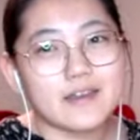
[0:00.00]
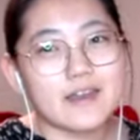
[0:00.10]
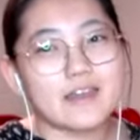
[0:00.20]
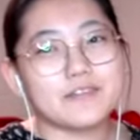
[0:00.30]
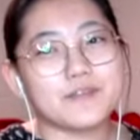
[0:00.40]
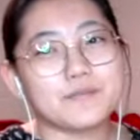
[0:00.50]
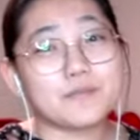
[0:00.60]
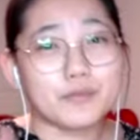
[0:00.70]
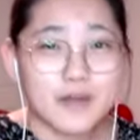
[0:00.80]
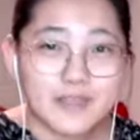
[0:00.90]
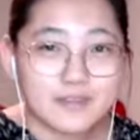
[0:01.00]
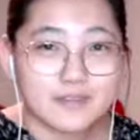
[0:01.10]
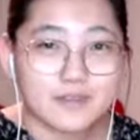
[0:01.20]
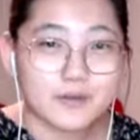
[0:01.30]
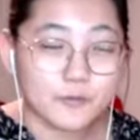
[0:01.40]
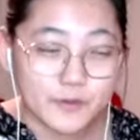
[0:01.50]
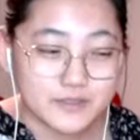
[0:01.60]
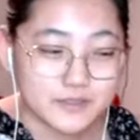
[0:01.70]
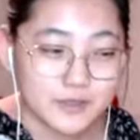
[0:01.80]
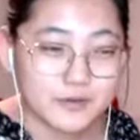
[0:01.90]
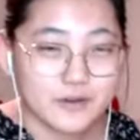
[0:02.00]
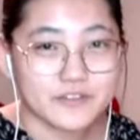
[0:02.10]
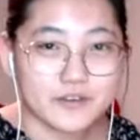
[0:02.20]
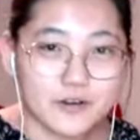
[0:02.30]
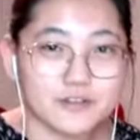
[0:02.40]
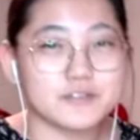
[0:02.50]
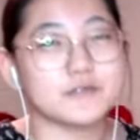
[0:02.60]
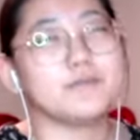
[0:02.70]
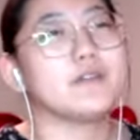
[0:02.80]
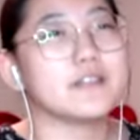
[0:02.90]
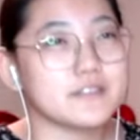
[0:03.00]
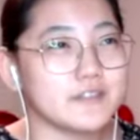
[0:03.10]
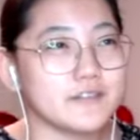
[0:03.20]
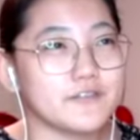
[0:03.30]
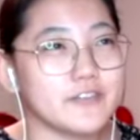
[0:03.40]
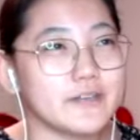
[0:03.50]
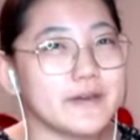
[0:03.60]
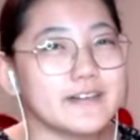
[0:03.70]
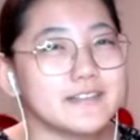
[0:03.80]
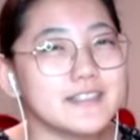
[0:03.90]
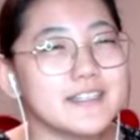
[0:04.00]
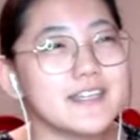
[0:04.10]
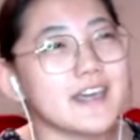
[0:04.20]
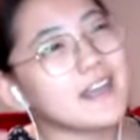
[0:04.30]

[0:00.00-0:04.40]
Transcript: and then break the window of the car to rescue the female lead. And